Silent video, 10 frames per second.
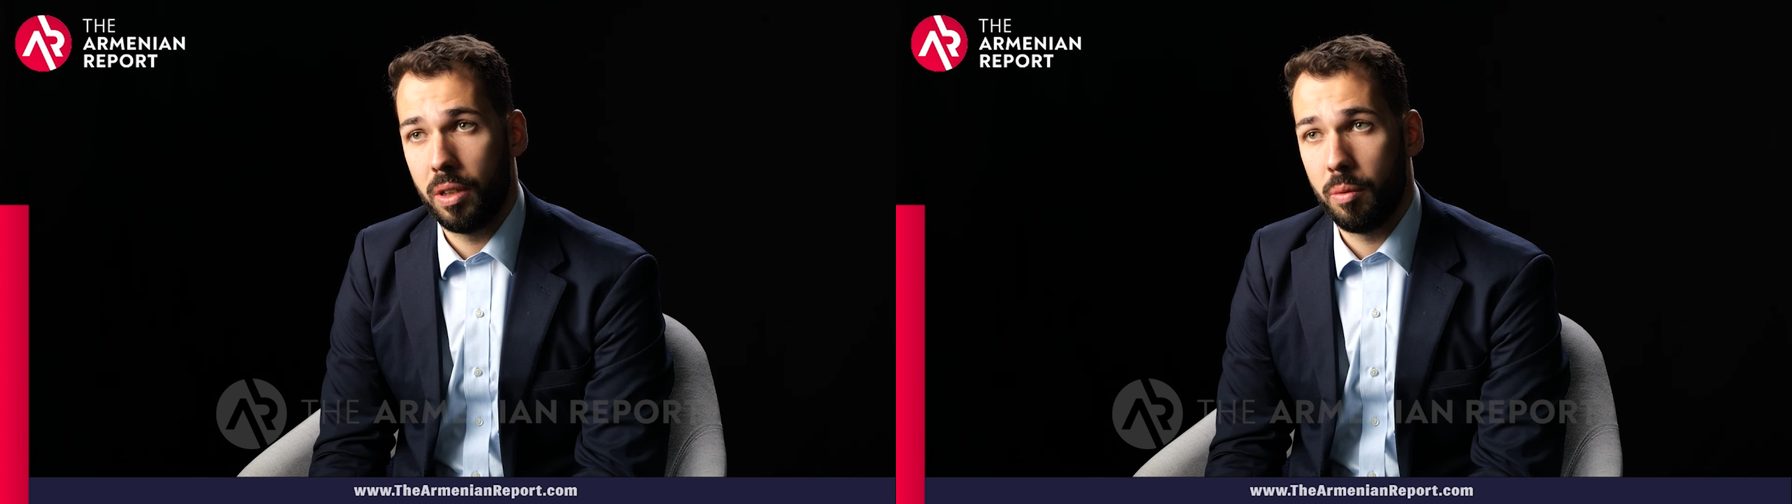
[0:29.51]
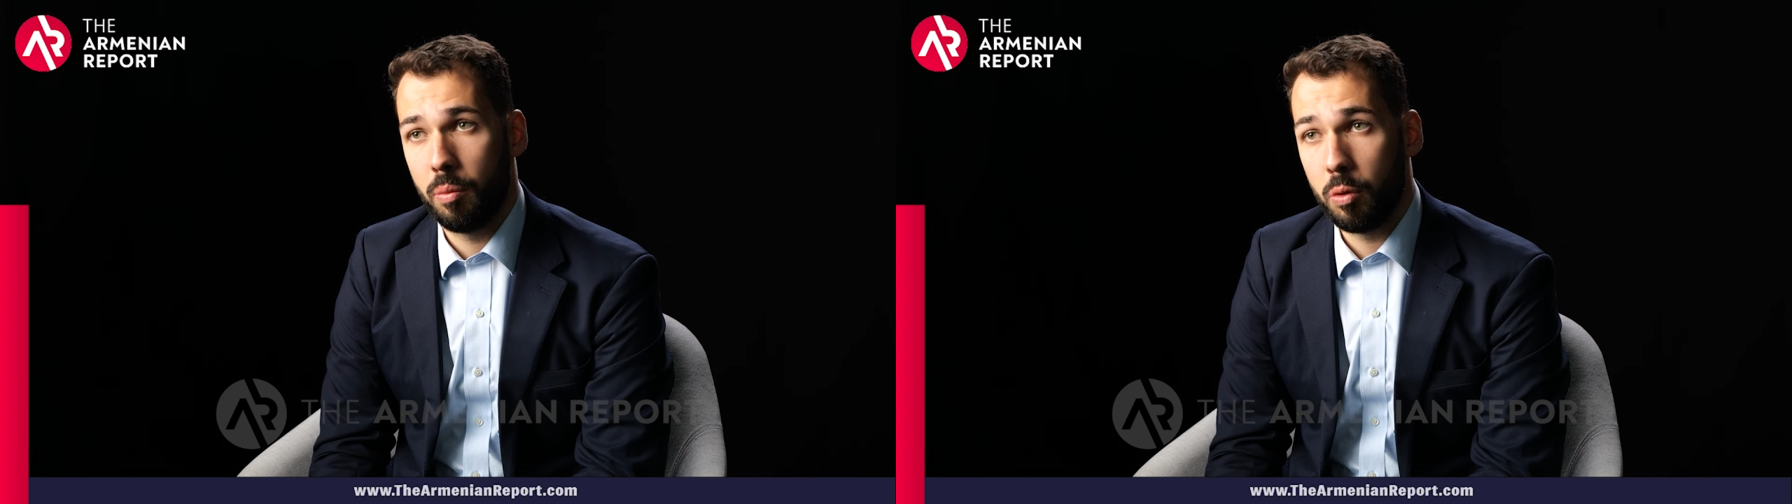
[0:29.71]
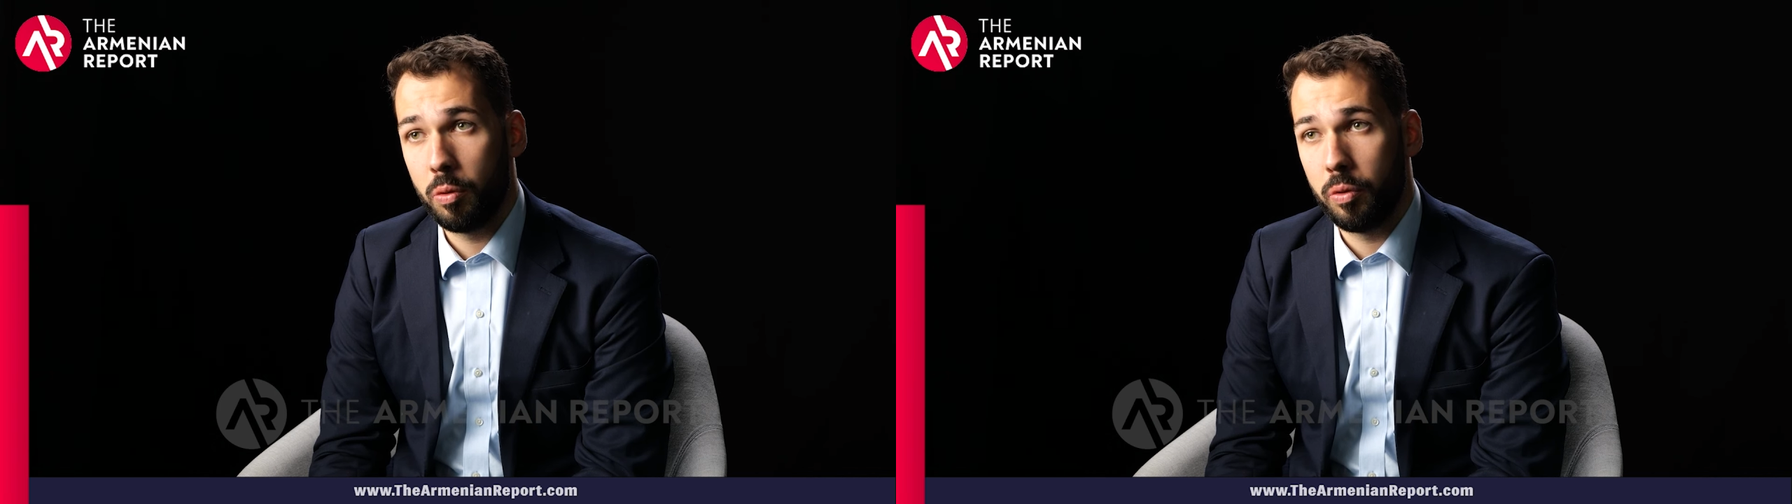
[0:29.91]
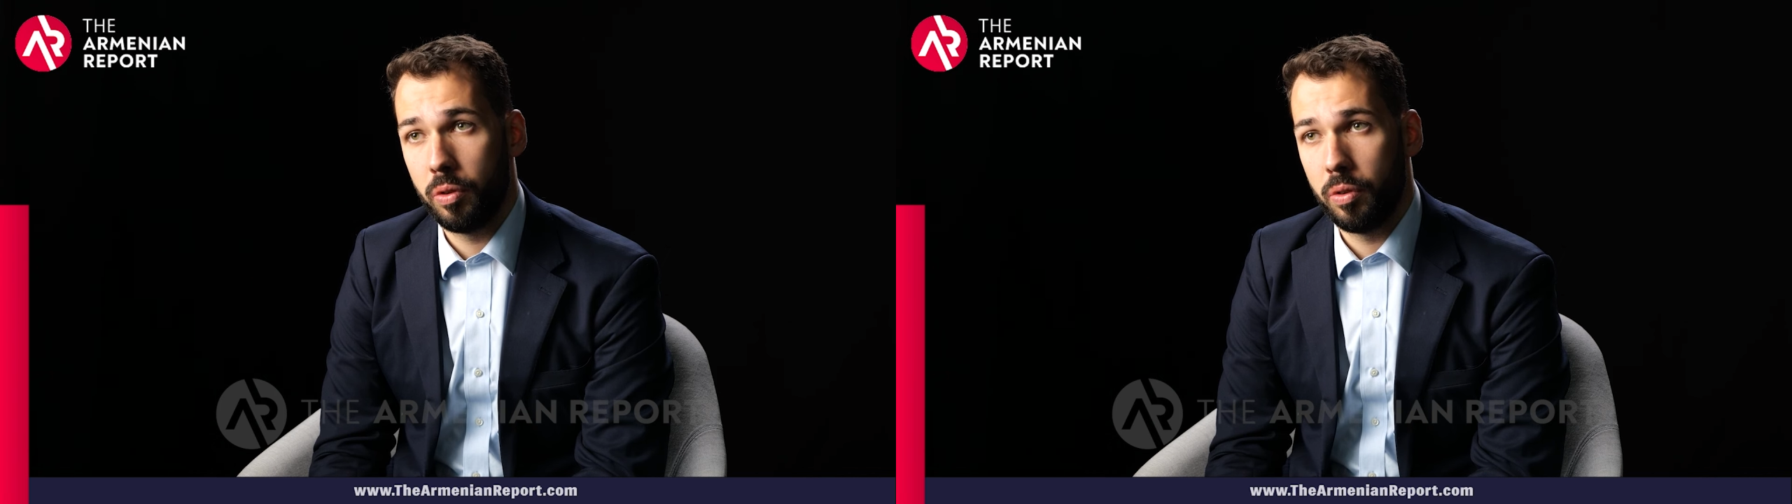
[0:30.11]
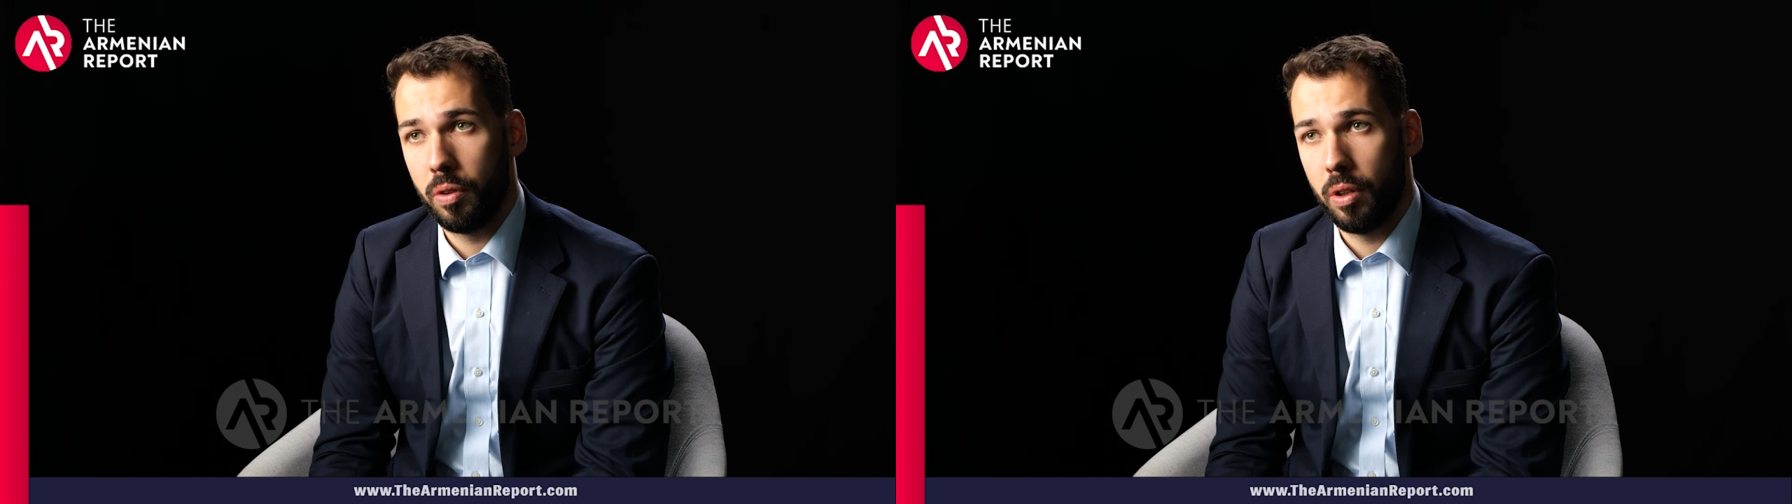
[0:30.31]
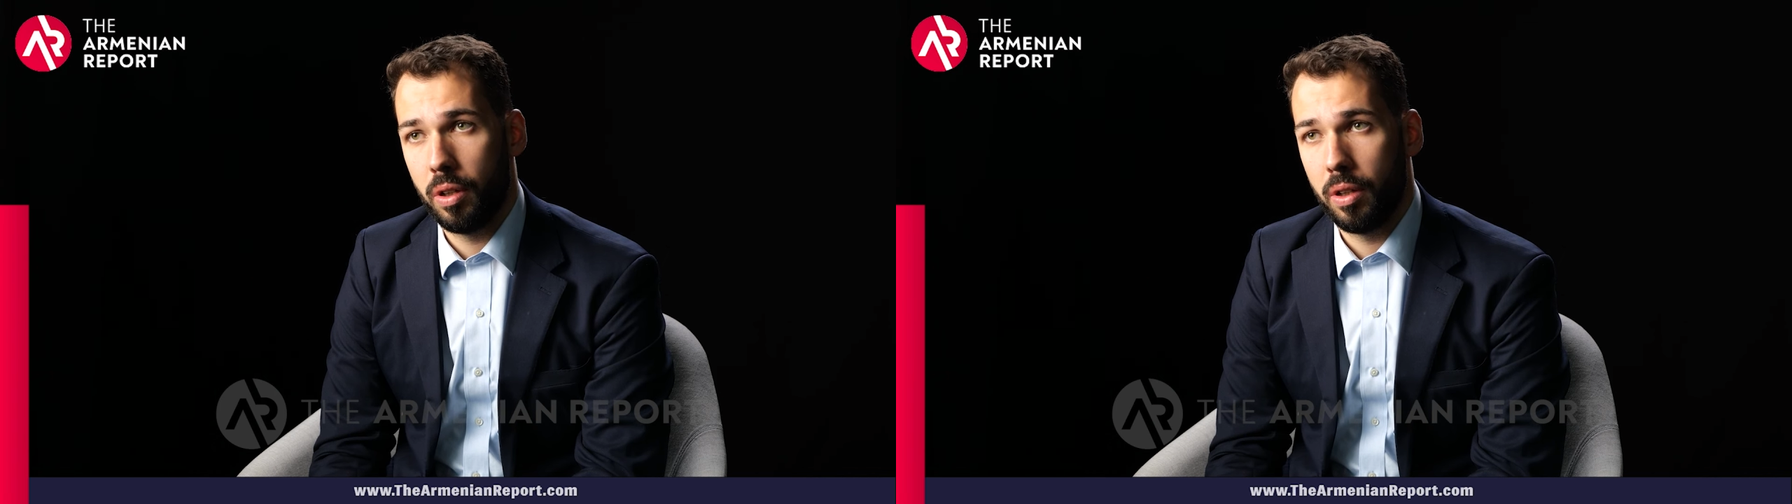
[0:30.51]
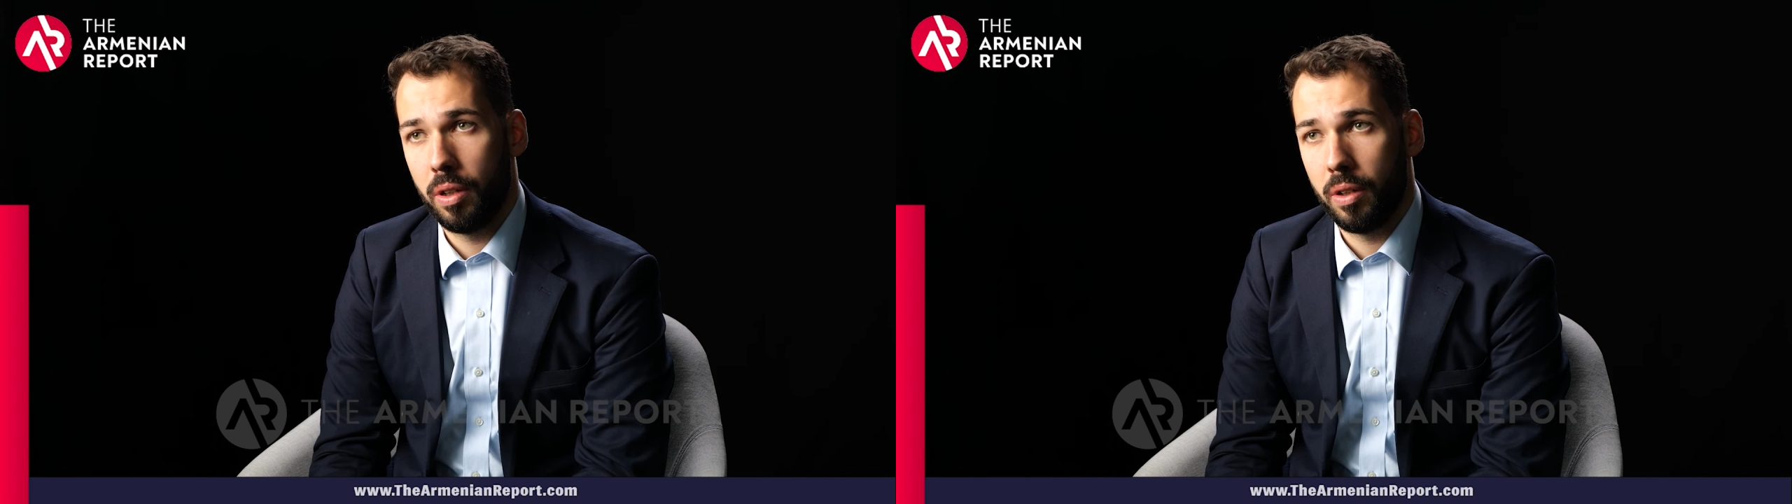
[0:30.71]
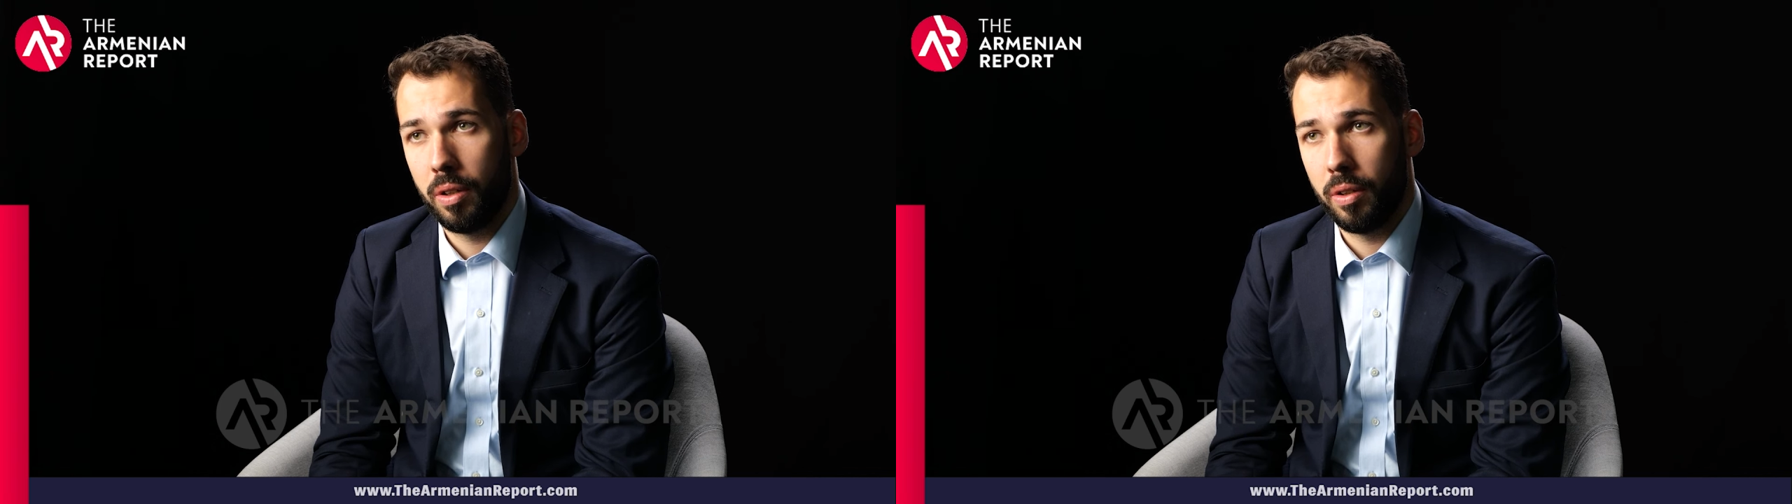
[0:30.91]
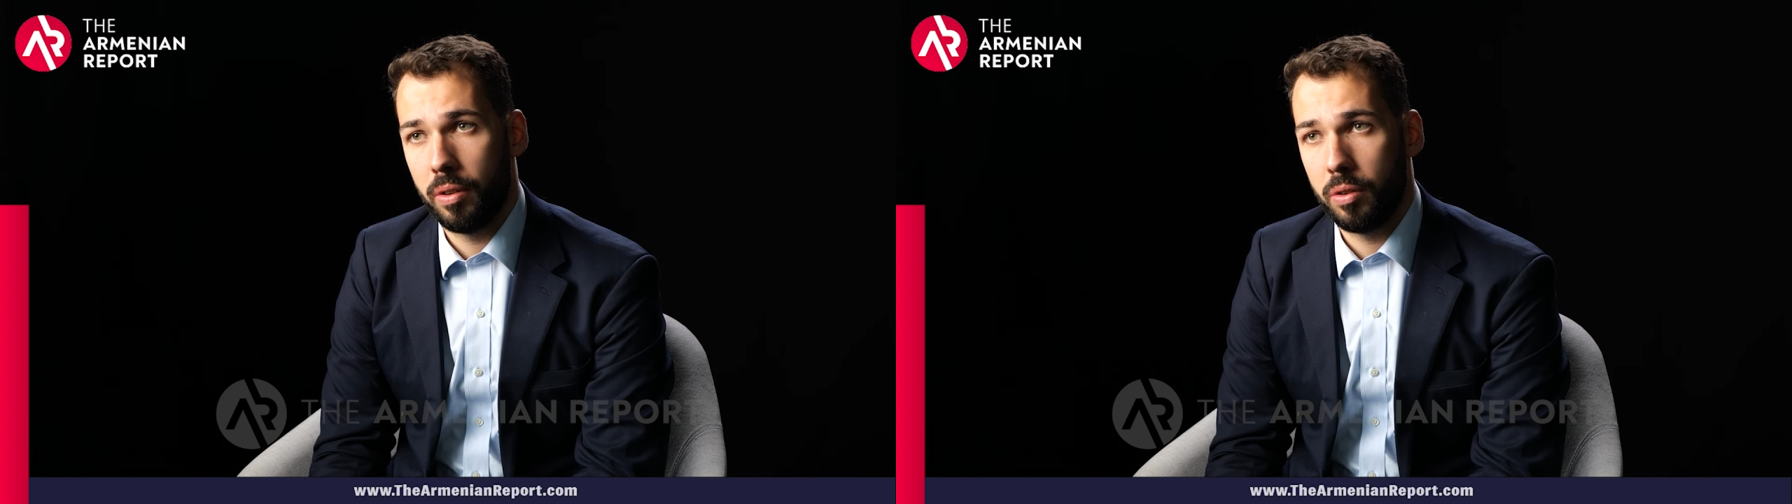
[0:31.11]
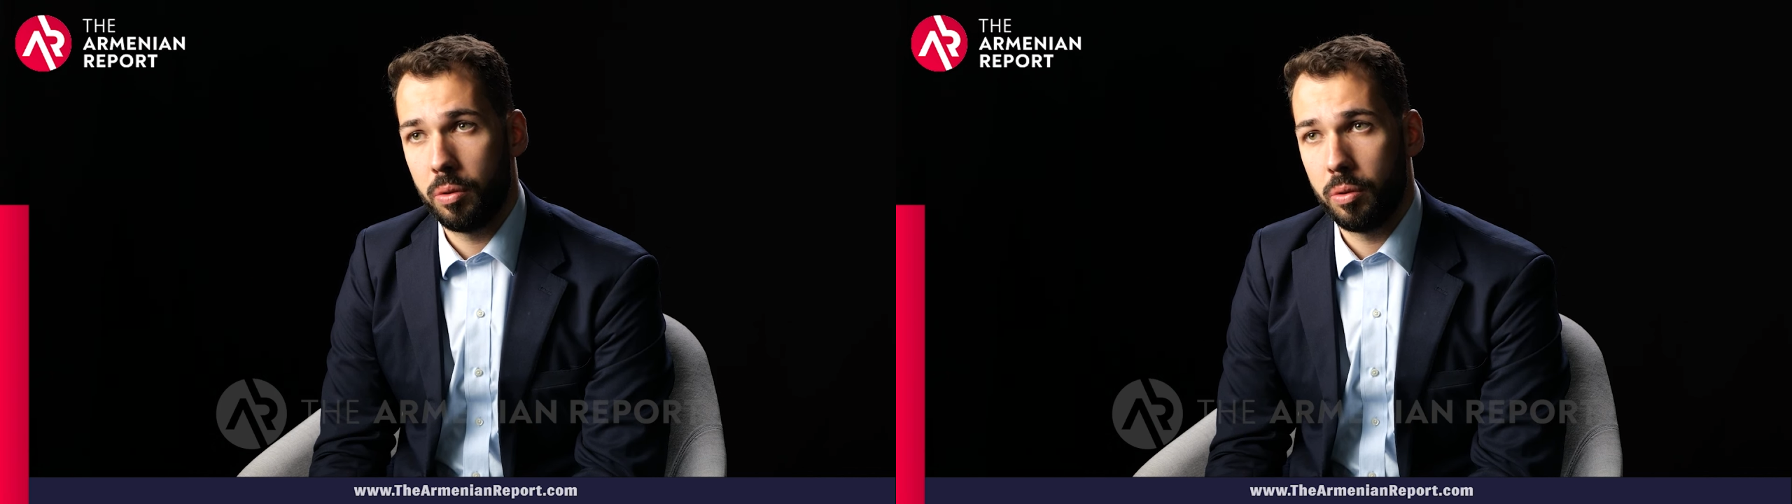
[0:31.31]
move to